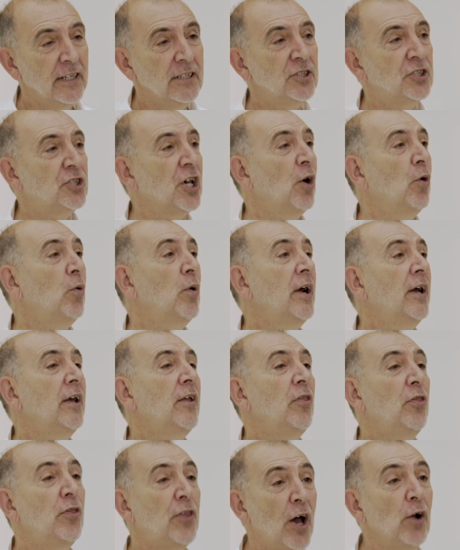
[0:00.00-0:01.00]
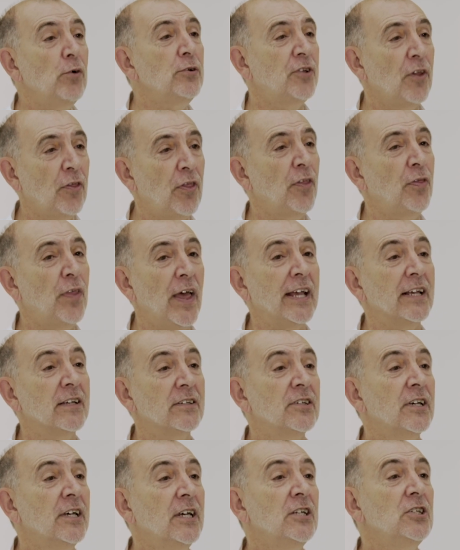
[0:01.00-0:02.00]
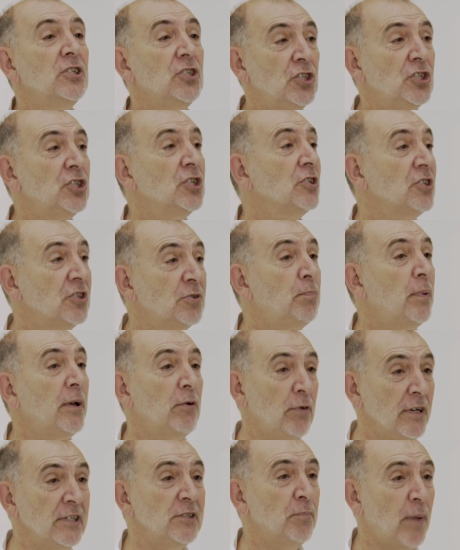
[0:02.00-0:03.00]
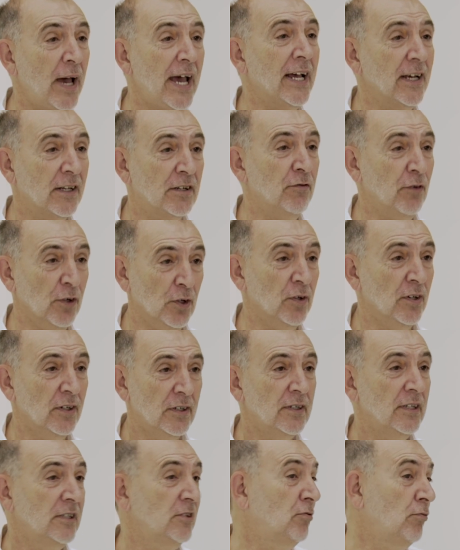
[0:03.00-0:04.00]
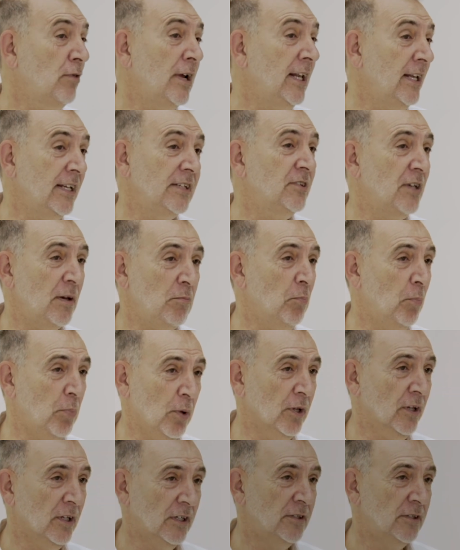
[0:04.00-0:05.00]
So those are the things. Just be respectful. It's really simple.